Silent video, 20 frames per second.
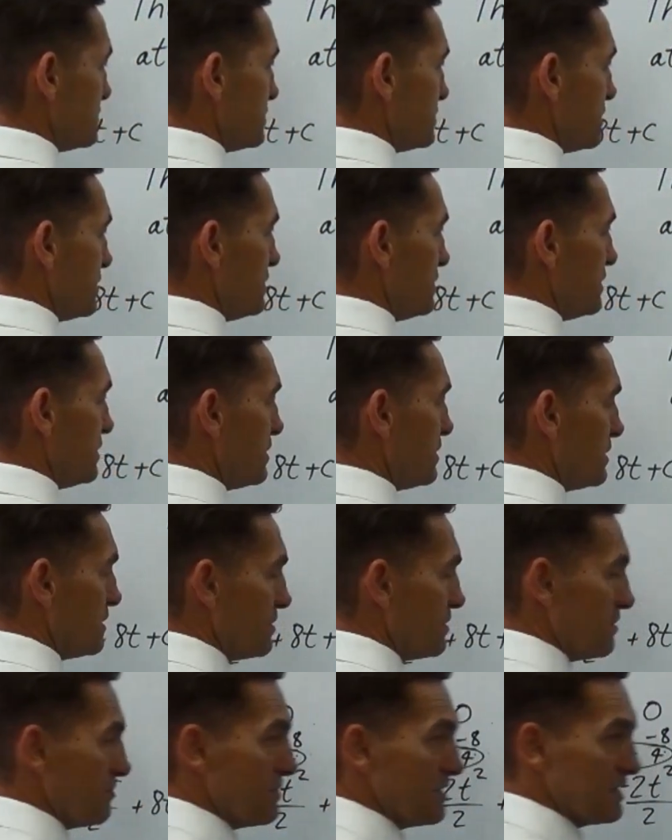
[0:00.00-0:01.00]
and you
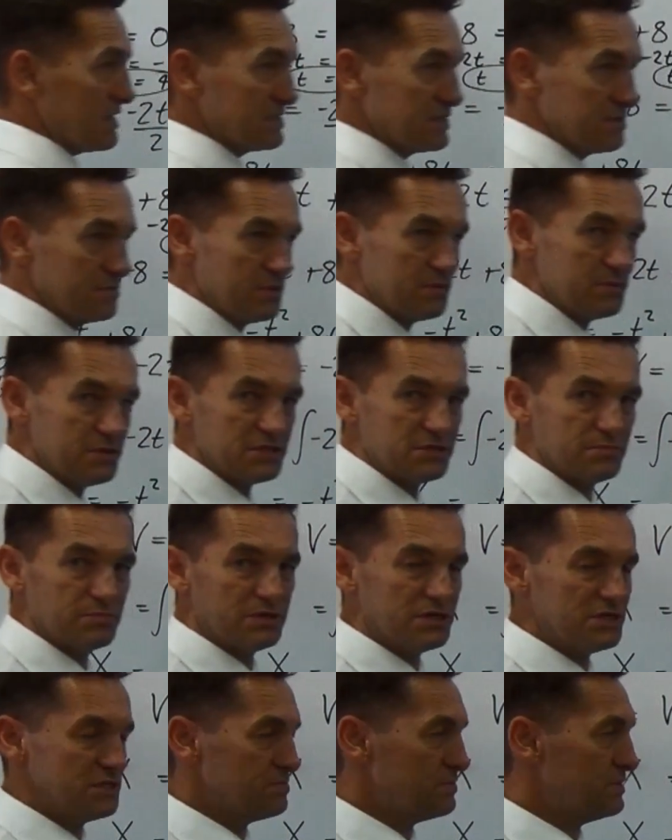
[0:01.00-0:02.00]
get the maximum
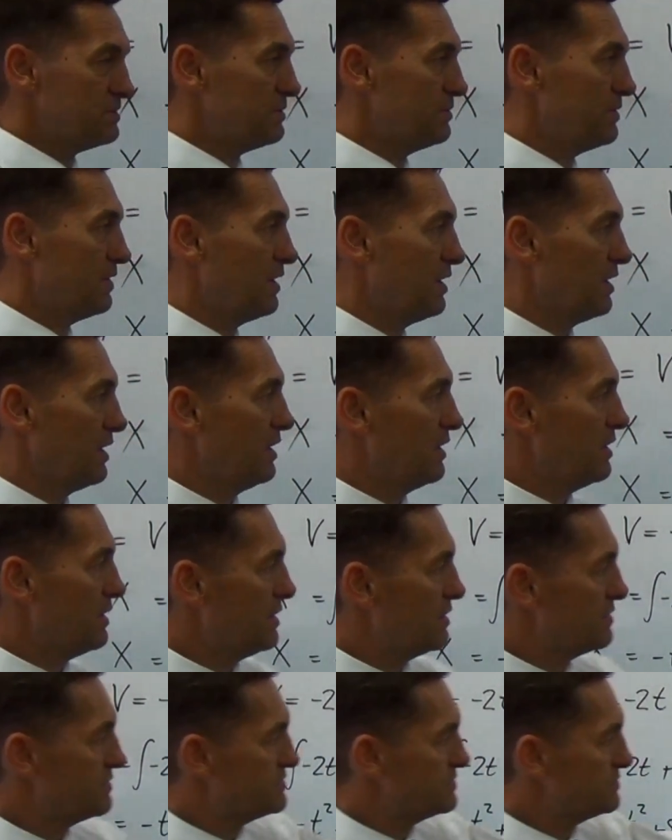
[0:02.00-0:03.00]
displacement.
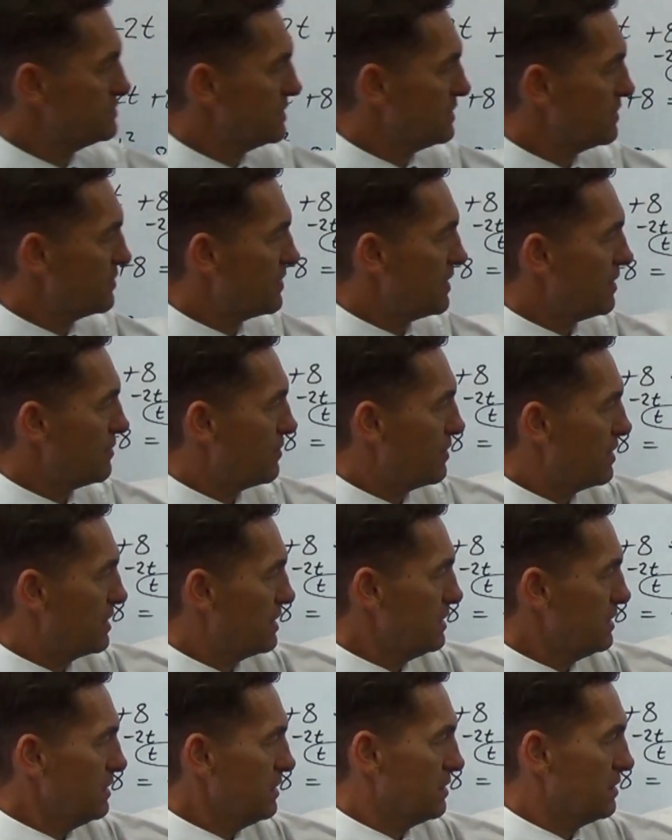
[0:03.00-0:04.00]
Now, doing it that
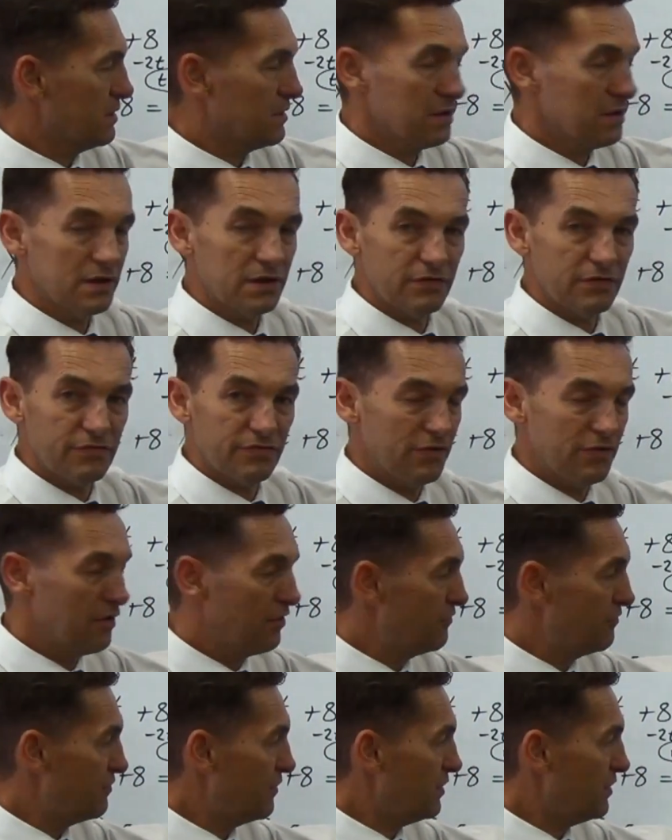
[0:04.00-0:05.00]
way, of
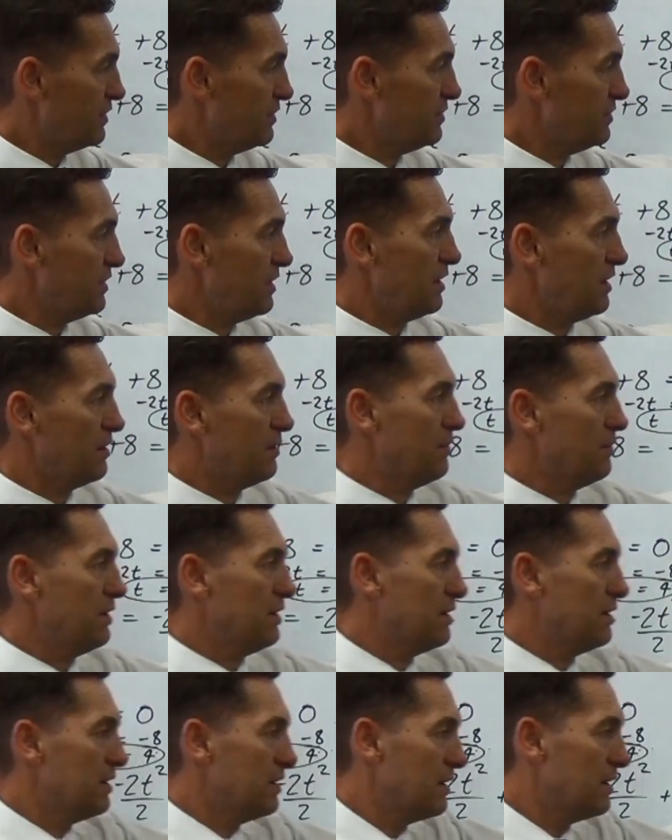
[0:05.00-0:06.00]
finding the
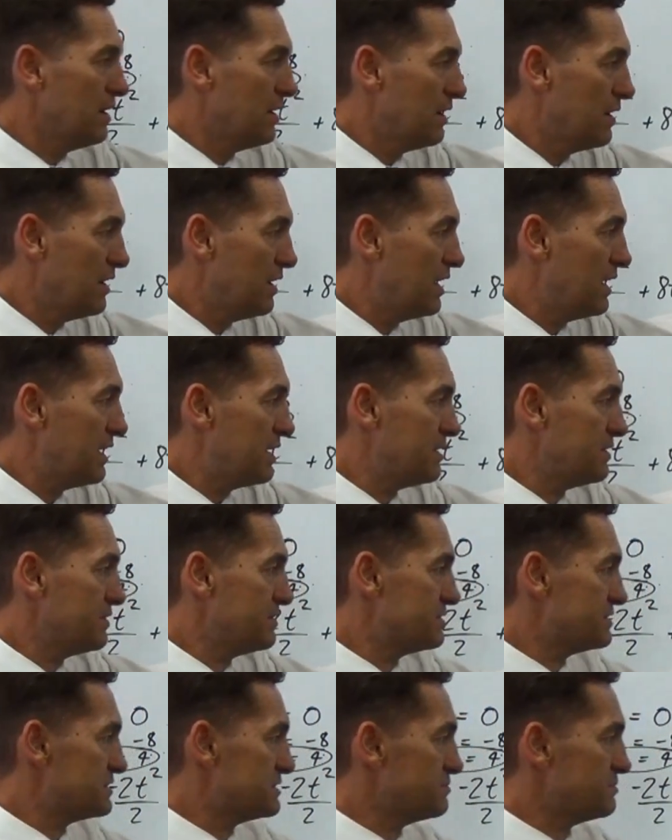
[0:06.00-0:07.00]
area, adding
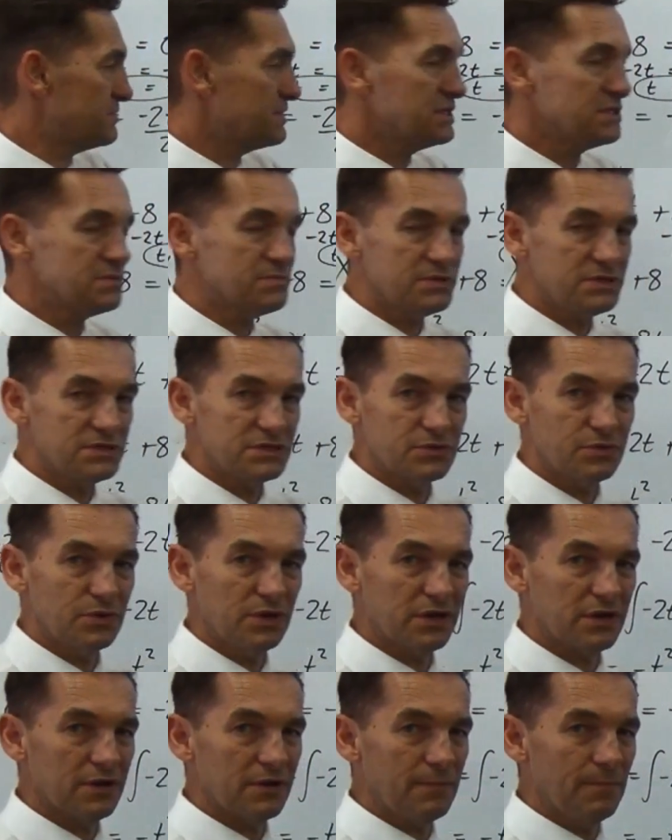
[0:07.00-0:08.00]
the displacement, is
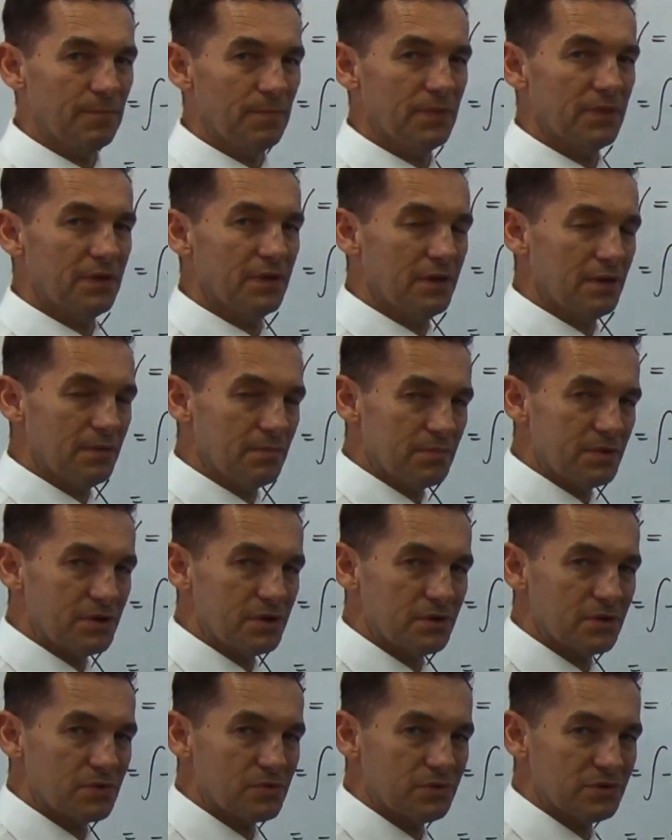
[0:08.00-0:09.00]
quicker, but it
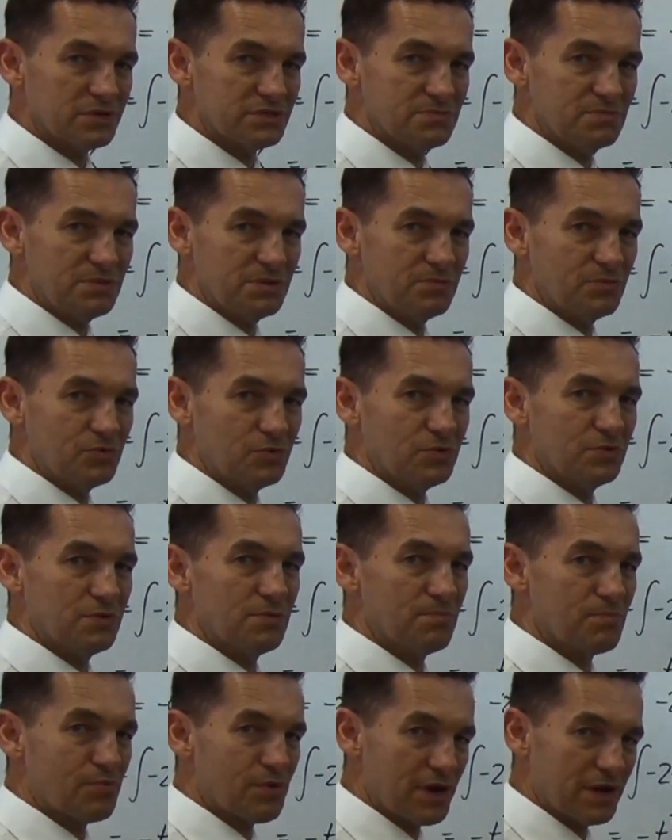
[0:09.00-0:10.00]
requires a bit more
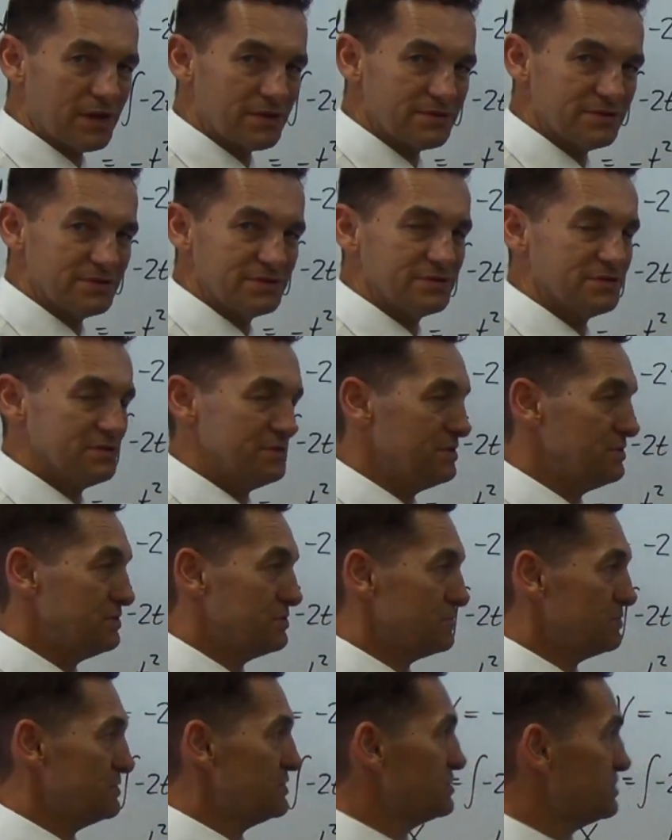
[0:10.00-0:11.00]
practice and
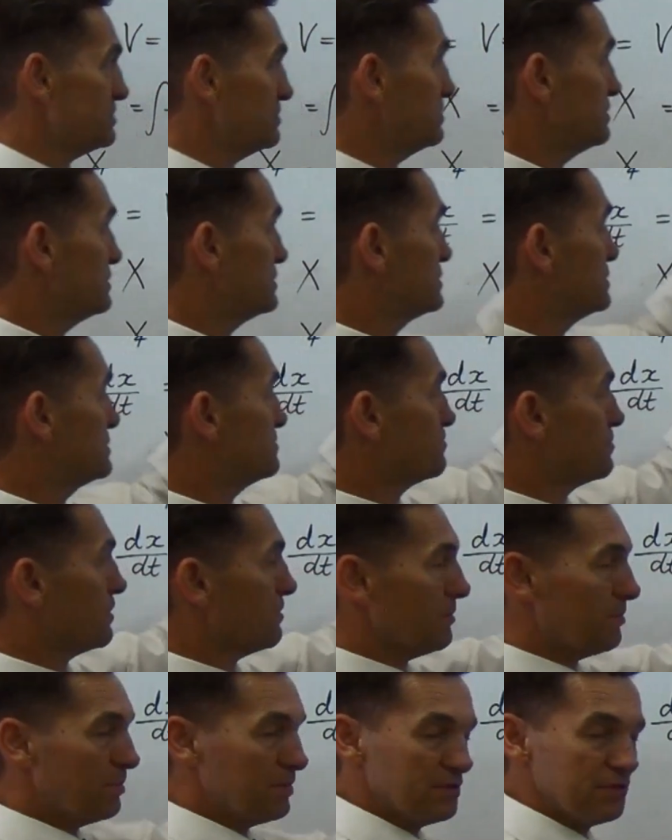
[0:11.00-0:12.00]
intuition. This is
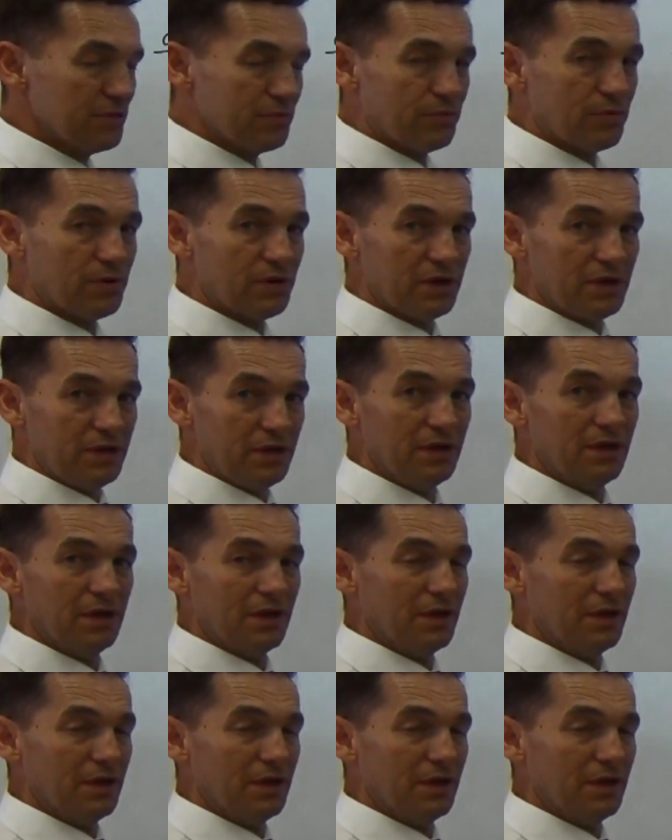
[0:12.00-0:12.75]
probably the way